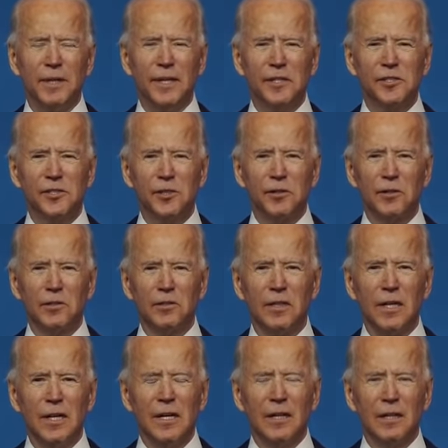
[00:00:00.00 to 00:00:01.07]

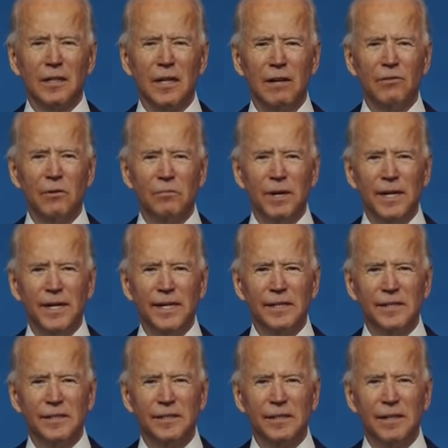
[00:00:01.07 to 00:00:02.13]
ministerial-level
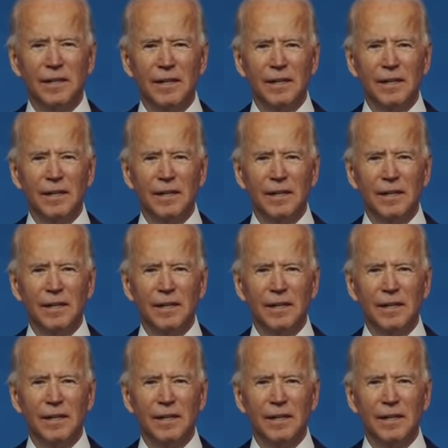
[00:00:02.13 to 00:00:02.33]
meetings.